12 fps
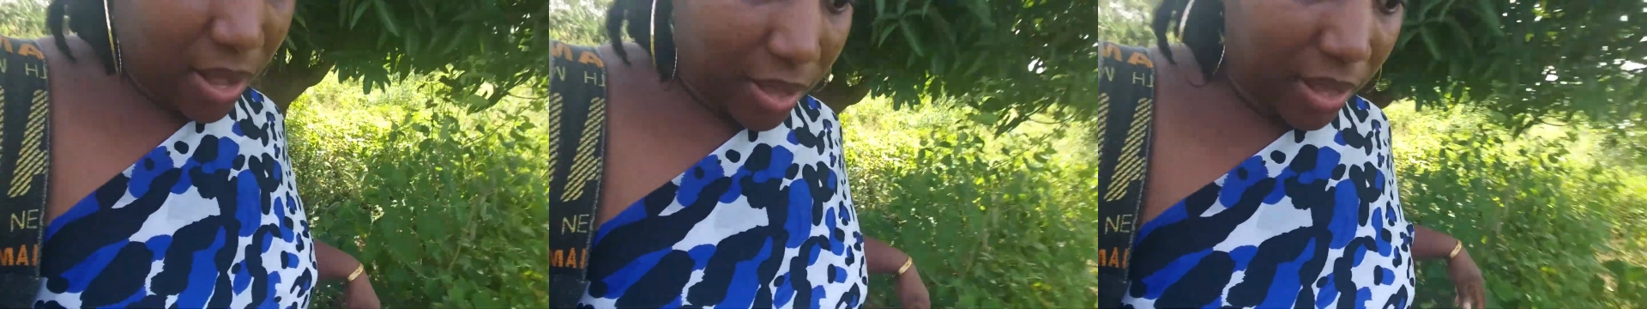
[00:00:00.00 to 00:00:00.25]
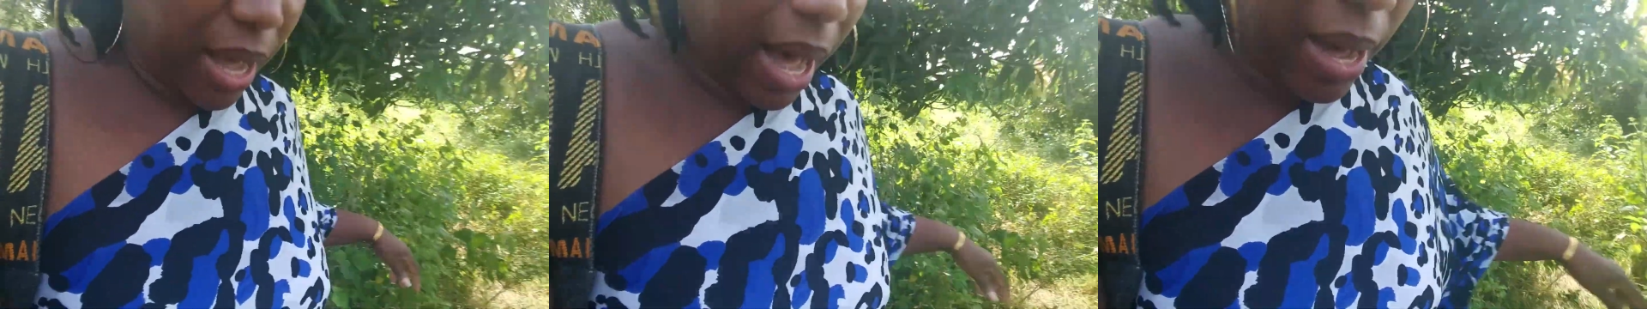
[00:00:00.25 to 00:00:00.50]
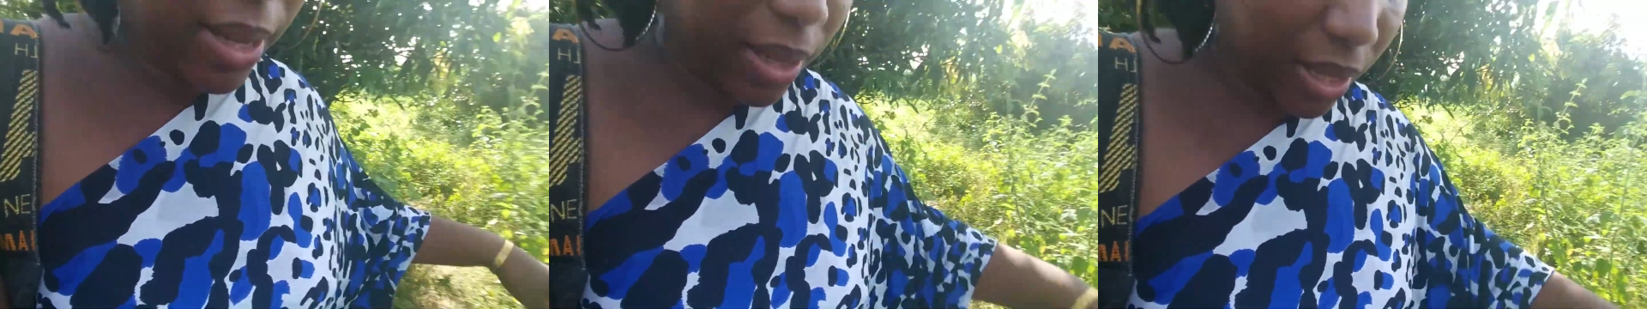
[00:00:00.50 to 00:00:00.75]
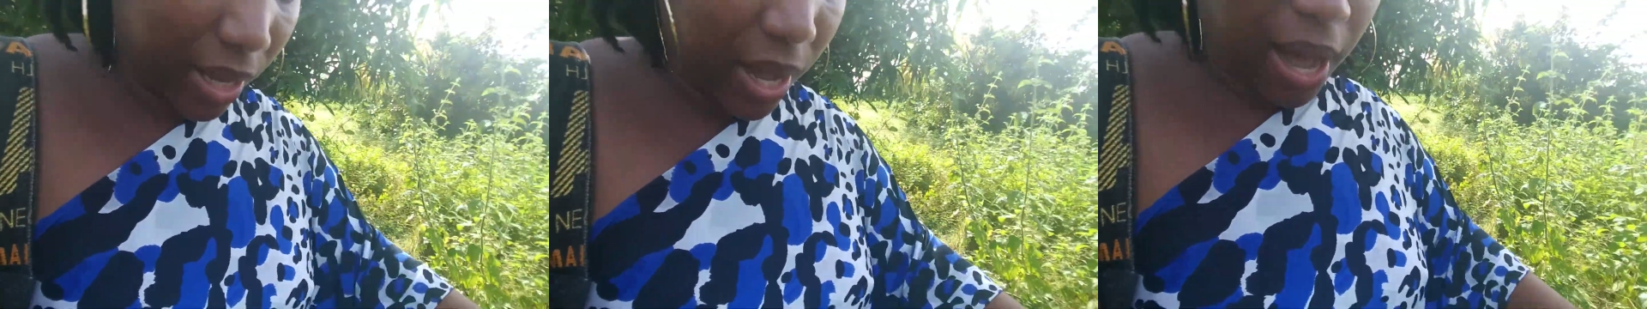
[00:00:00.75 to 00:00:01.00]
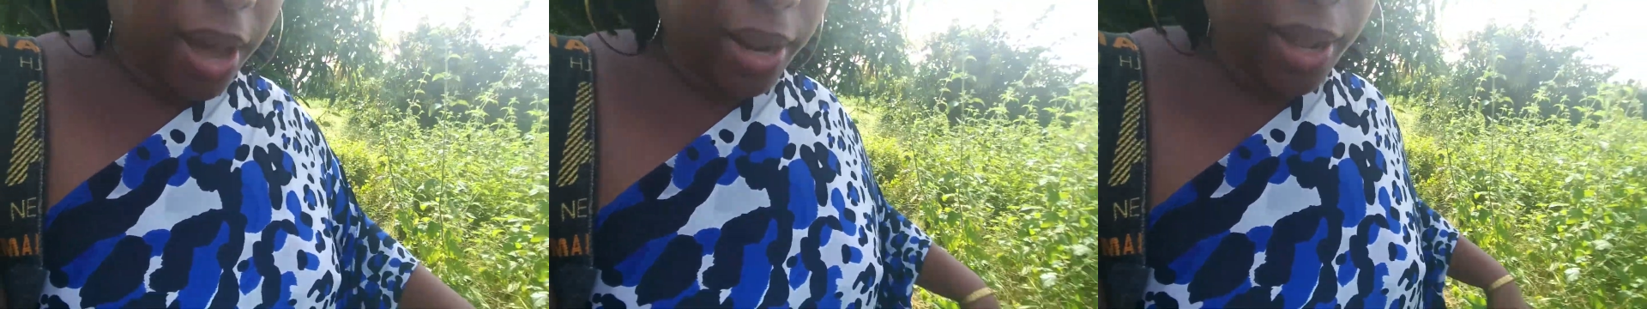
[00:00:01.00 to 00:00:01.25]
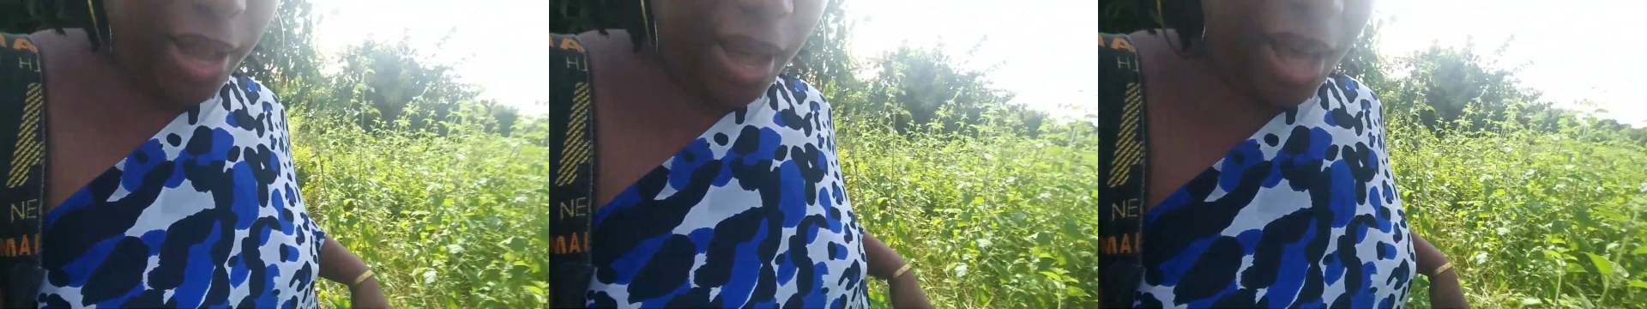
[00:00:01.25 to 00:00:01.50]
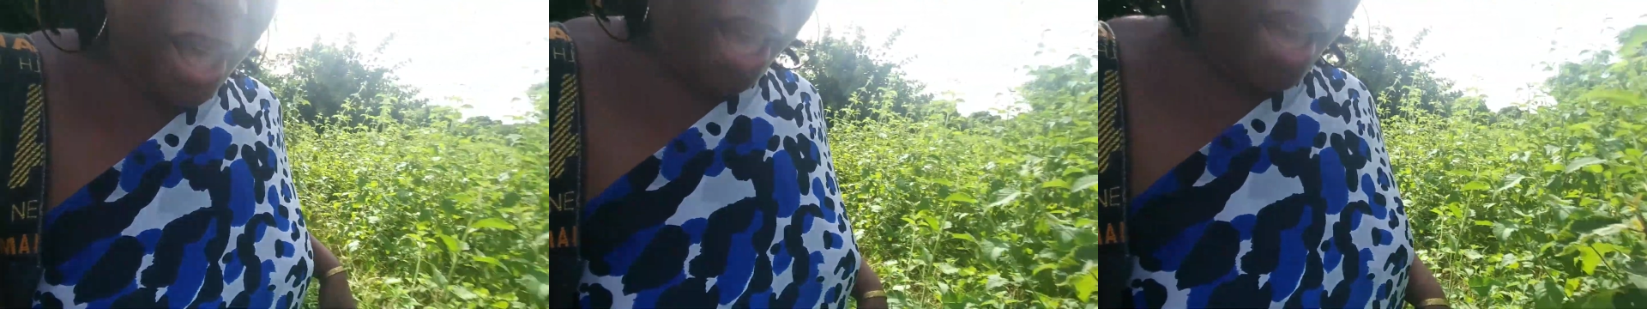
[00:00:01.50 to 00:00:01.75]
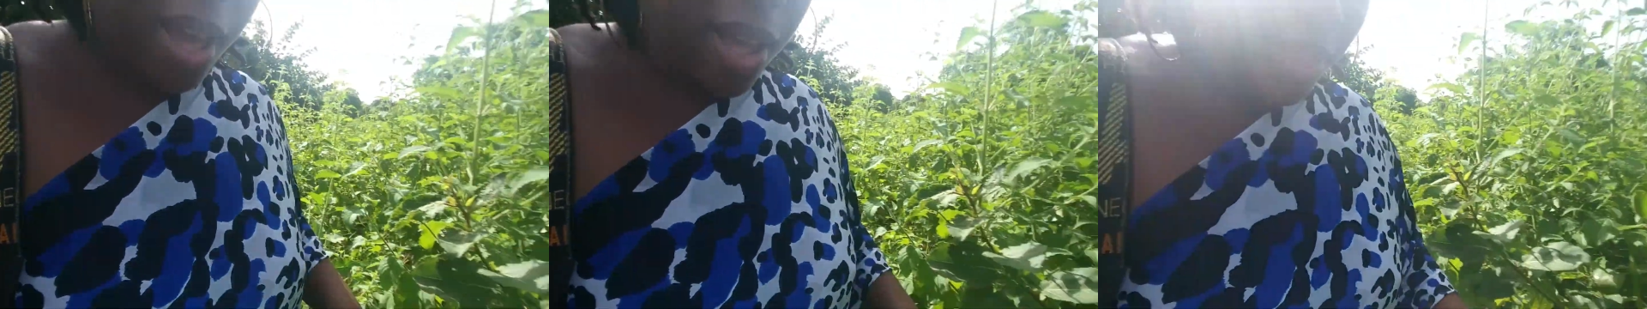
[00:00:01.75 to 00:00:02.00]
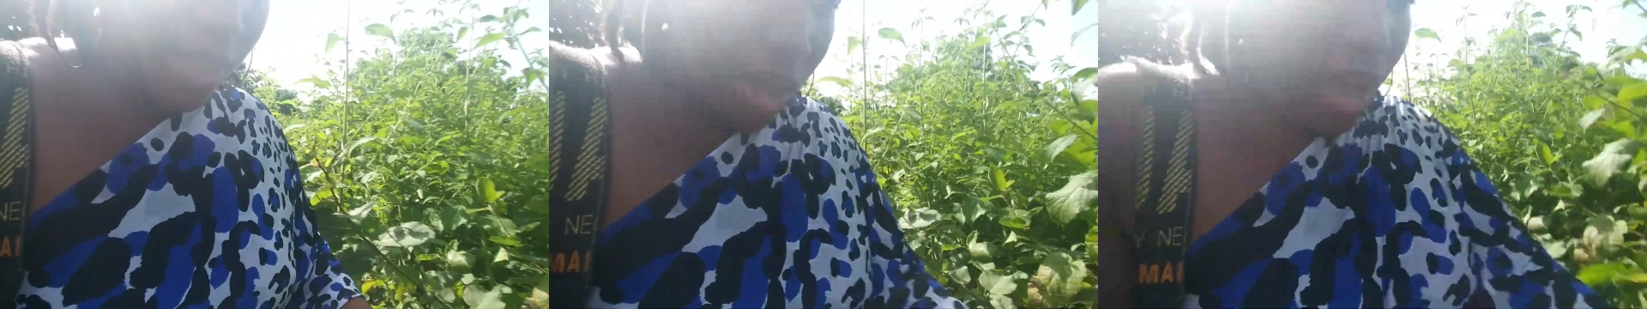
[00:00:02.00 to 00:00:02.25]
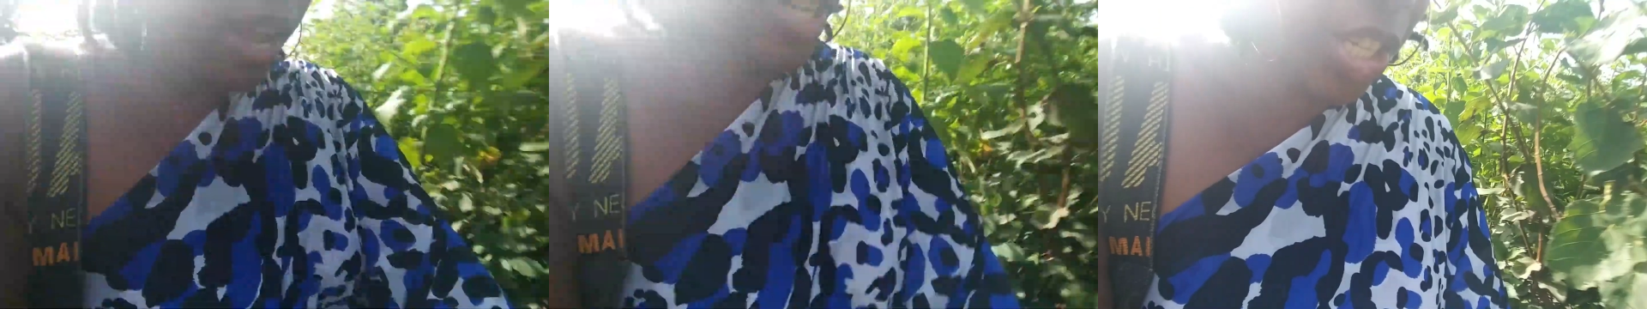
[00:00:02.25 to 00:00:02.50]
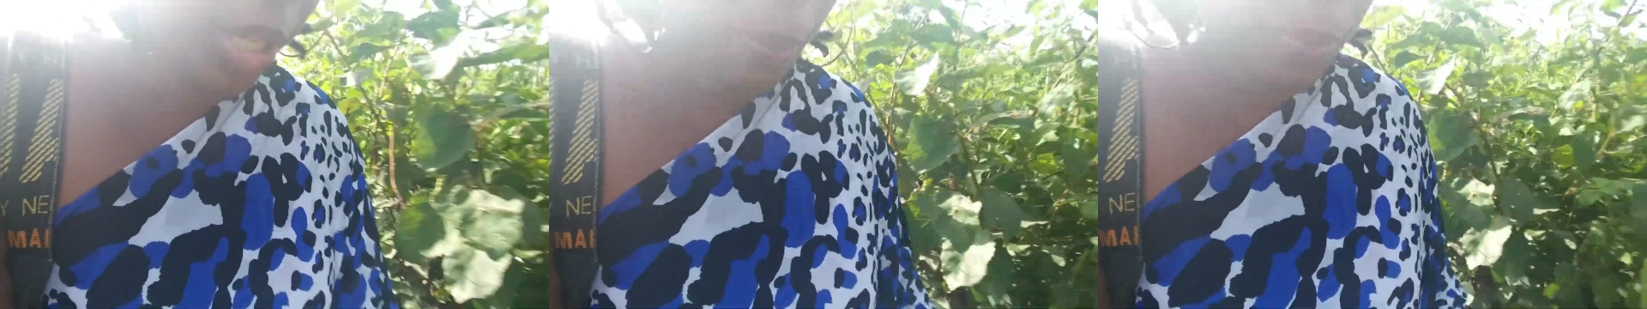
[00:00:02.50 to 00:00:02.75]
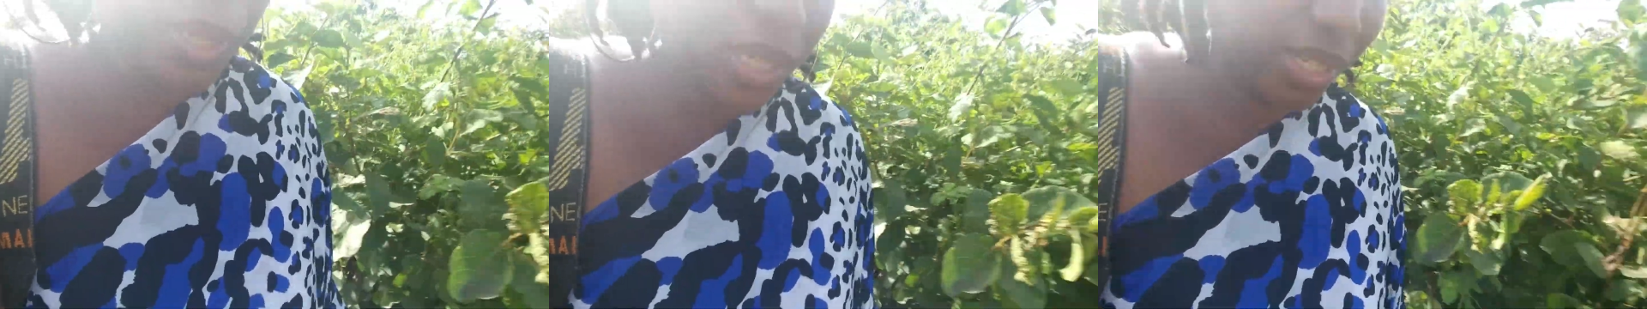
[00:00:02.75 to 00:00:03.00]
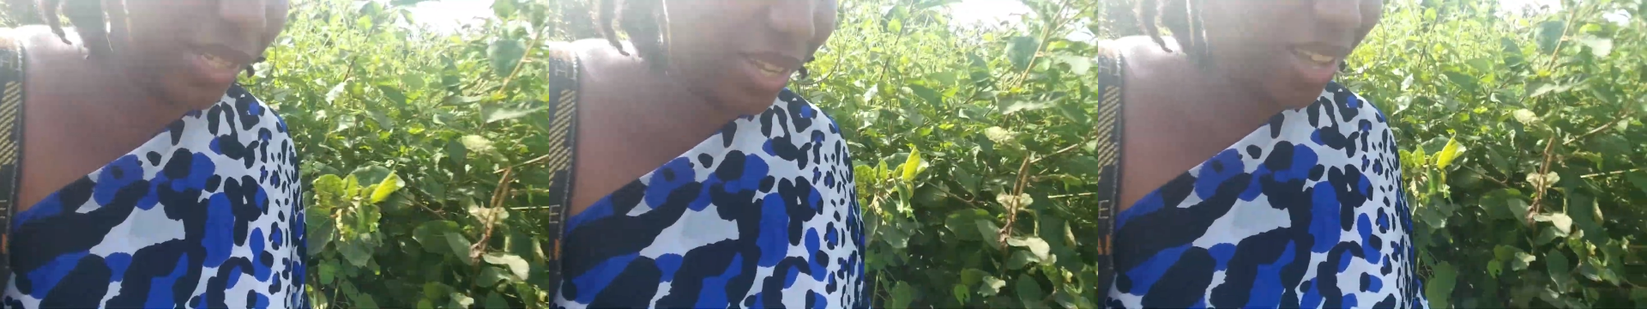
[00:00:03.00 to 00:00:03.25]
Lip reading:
(no speaker visible)